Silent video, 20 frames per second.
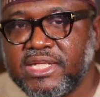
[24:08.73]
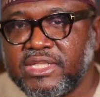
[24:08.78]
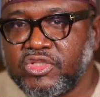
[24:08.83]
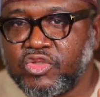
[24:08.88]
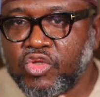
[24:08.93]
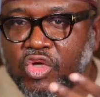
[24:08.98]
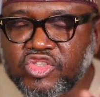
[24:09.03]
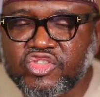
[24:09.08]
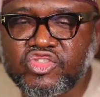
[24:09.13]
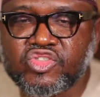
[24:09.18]

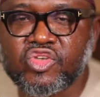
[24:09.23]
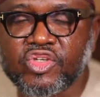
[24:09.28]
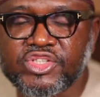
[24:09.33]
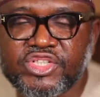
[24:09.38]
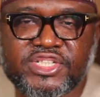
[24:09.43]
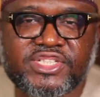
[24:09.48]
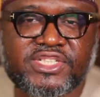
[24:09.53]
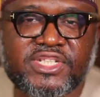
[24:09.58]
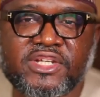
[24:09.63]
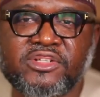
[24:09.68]
Those
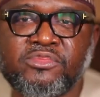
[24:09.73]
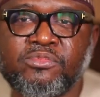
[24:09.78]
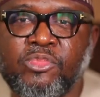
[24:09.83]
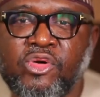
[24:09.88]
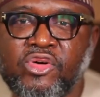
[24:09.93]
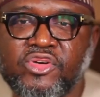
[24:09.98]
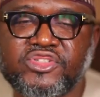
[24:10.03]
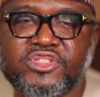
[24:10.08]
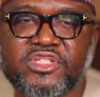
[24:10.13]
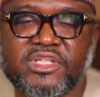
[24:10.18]
suggested
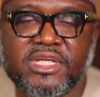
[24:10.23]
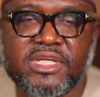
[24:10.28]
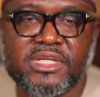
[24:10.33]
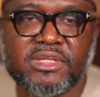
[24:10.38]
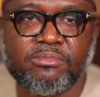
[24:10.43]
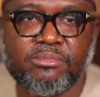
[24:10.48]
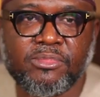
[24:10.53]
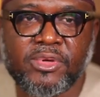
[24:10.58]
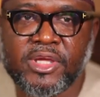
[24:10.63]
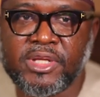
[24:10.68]
mosques
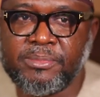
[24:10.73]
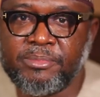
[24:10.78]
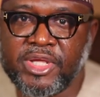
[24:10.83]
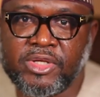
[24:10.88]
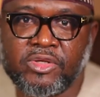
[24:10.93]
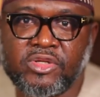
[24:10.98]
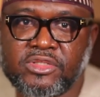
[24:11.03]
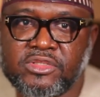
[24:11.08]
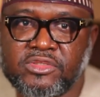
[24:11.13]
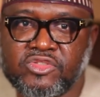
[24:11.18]

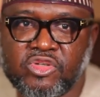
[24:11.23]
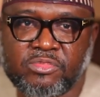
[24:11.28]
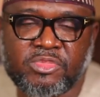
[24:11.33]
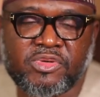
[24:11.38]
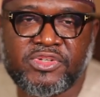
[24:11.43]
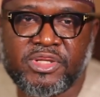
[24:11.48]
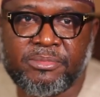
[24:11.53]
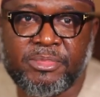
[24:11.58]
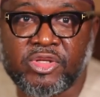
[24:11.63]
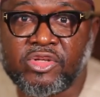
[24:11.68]
may not, some
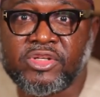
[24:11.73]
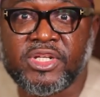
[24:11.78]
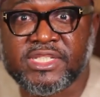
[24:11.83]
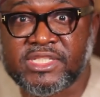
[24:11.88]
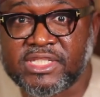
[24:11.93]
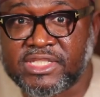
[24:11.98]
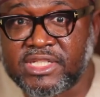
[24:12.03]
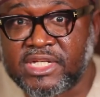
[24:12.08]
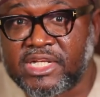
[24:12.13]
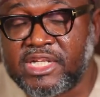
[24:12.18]
of them may not
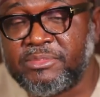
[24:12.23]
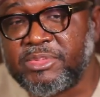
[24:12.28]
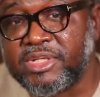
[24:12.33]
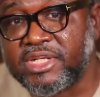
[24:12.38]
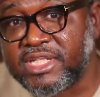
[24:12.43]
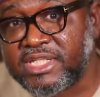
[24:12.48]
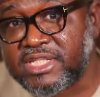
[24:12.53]
necessarily be